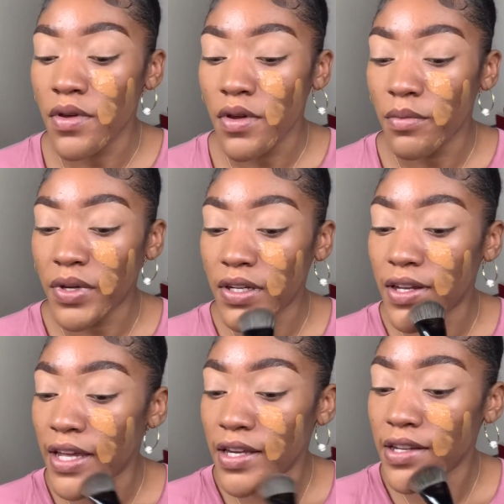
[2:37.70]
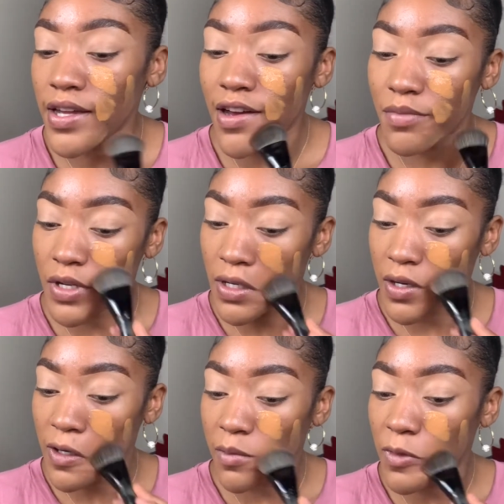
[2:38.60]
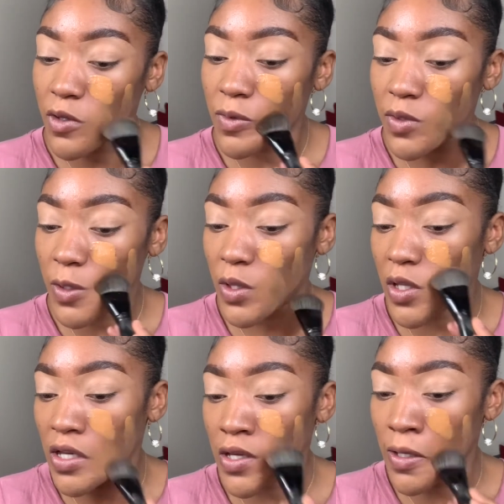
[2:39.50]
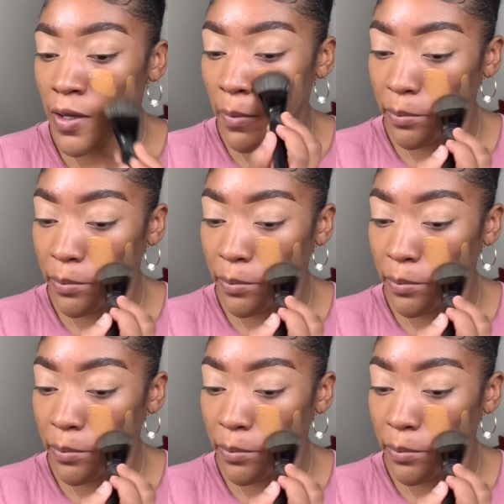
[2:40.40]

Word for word: But lately I've been um using the